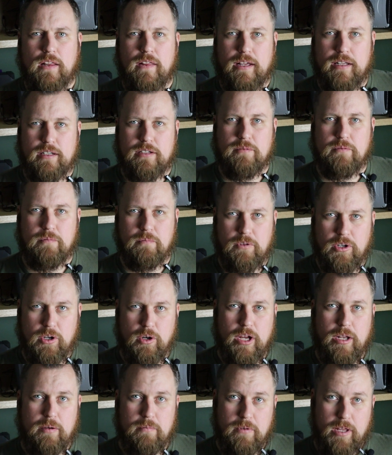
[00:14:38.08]
that
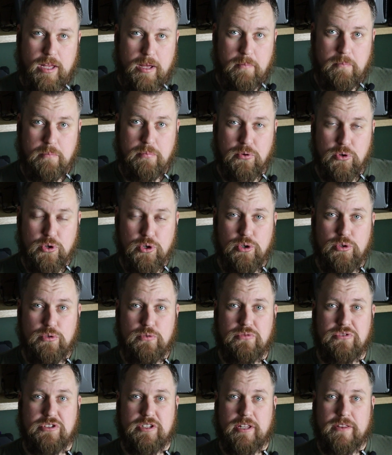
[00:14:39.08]
go ahead and that
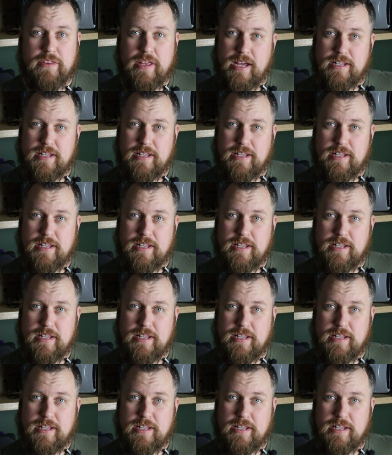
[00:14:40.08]
proves that